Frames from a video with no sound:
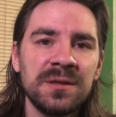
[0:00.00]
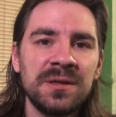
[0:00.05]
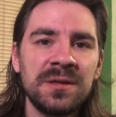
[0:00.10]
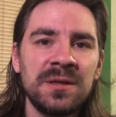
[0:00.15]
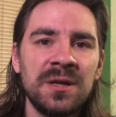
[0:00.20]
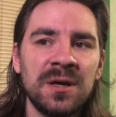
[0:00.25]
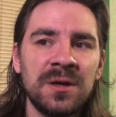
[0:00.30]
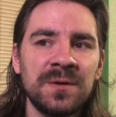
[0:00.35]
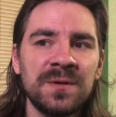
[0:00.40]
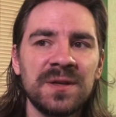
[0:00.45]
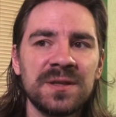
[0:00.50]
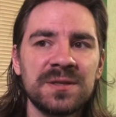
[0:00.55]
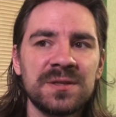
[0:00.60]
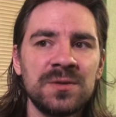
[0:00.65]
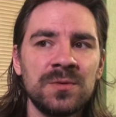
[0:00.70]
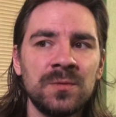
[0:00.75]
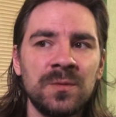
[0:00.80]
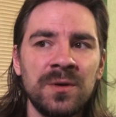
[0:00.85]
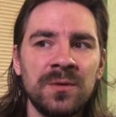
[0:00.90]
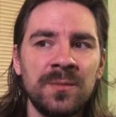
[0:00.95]
you know, that
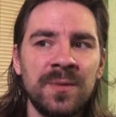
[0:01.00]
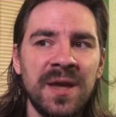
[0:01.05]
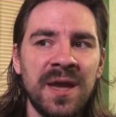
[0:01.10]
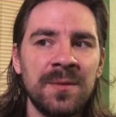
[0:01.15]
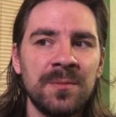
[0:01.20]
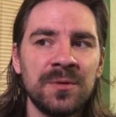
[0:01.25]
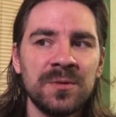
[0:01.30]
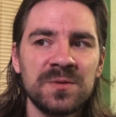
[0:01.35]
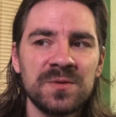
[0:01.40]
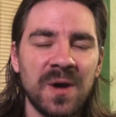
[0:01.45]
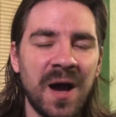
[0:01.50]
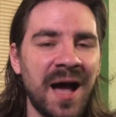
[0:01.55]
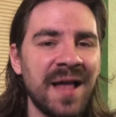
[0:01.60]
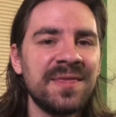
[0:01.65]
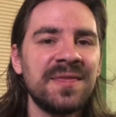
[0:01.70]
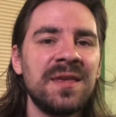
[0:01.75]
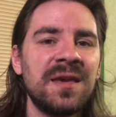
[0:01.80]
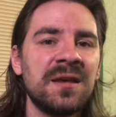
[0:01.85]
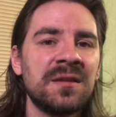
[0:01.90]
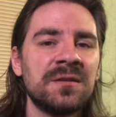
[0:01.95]
you will be able to,
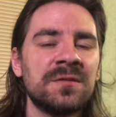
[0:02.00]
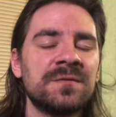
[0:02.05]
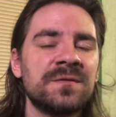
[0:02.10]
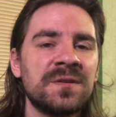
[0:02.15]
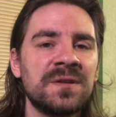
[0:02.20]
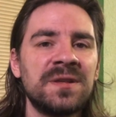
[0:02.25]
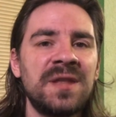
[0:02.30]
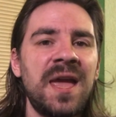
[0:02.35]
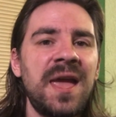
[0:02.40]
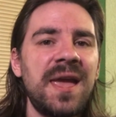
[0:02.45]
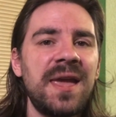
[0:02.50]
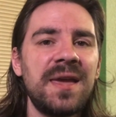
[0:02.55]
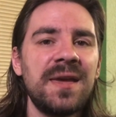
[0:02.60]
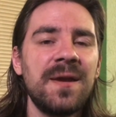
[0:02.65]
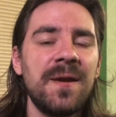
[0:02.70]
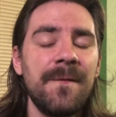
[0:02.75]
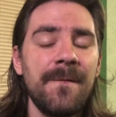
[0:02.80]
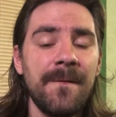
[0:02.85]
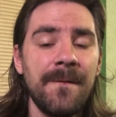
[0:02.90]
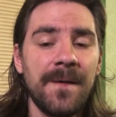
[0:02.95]
at the end of the day,
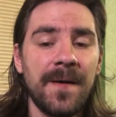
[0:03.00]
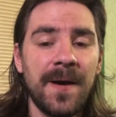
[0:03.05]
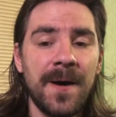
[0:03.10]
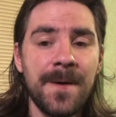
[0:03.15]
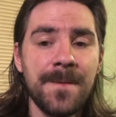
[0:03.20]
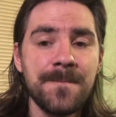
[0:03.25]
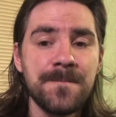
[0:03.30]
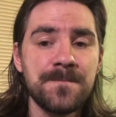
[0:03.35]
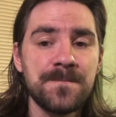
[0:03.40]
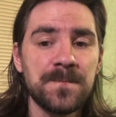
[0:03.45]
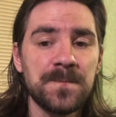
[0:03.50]
um,